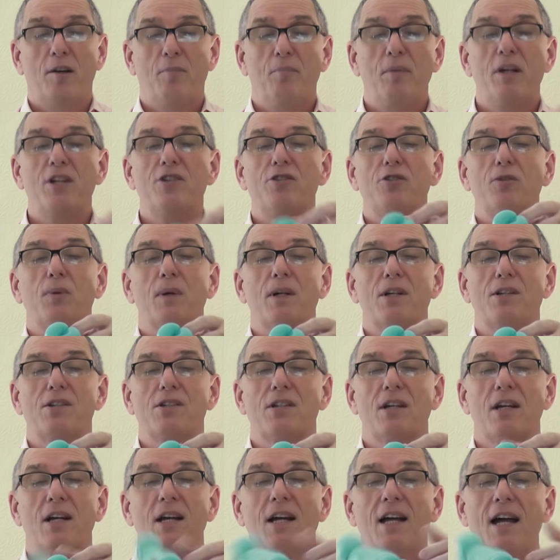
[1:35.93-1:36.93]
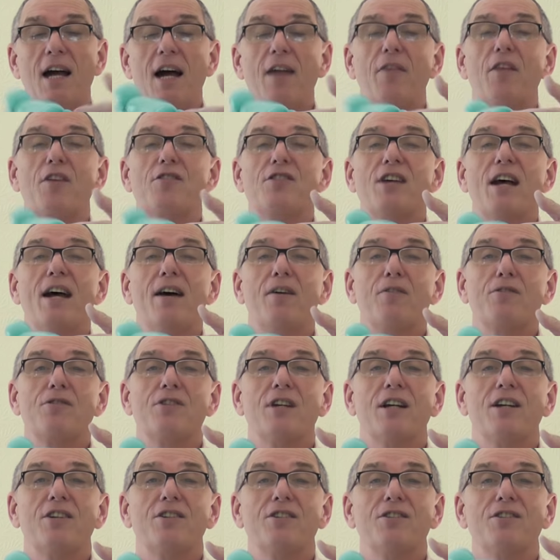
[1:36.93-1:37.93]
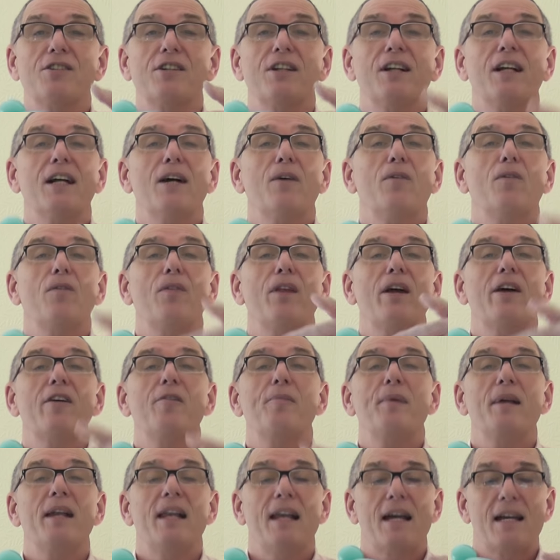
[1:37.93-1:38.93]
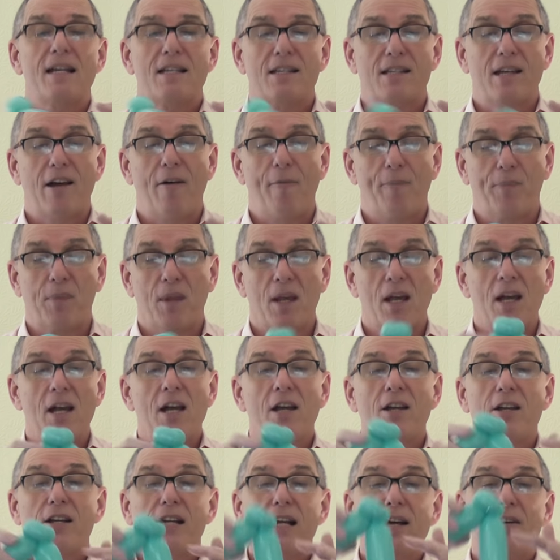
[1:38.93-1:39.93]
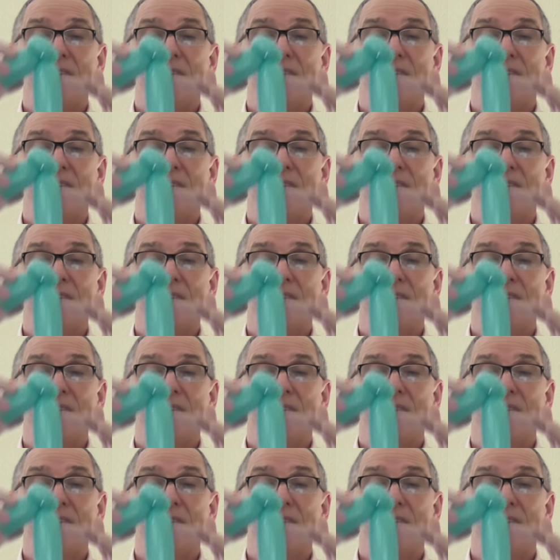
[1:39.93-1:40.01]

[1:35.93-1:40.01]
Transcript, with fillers: pinch twists, and the towel section is going to go on there a bit later. You're